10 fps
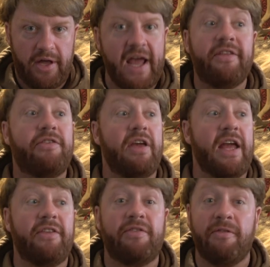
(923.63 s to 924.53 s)
It's
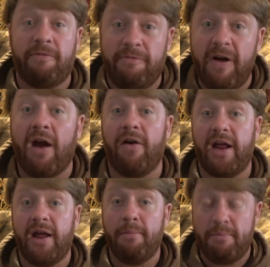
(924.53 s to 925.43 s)
it's
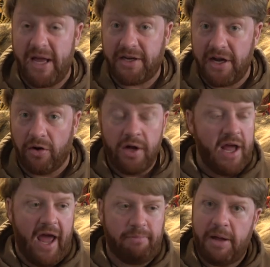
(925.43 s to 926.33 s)
very big deal,
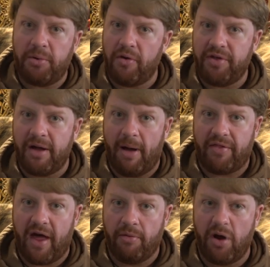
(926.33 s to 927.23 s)
and people don't think
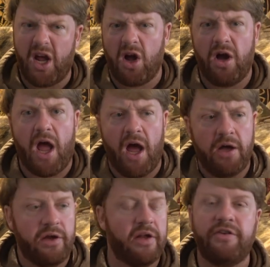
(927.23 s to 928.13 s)
about that. We're like, oh yeah,
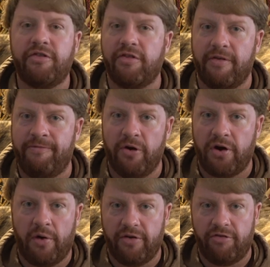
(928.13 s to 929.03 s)
it just is a
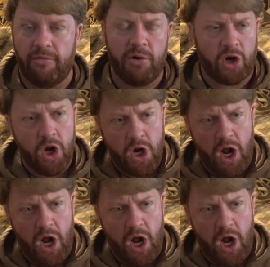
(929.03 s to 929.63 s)
footnote in some book.